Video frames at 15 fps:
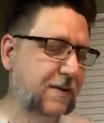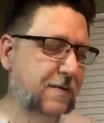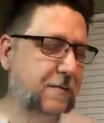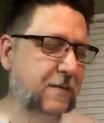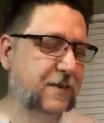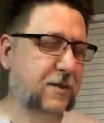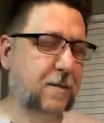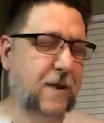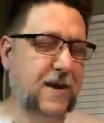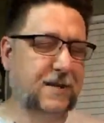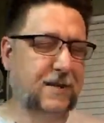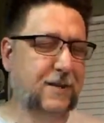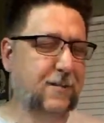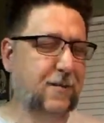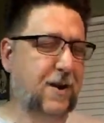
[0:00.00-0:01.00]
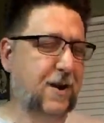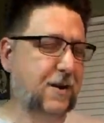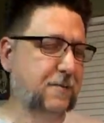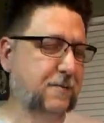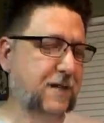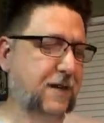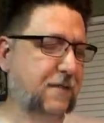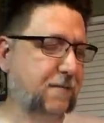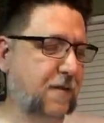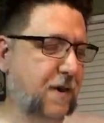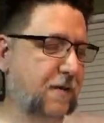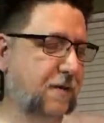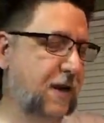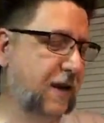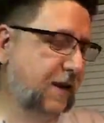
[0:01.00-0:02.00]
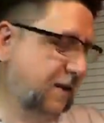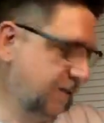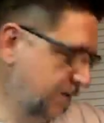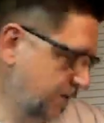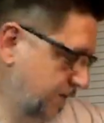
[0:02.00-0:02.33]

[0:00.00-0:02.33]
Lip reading: Mr. Mass Aquarians had found like,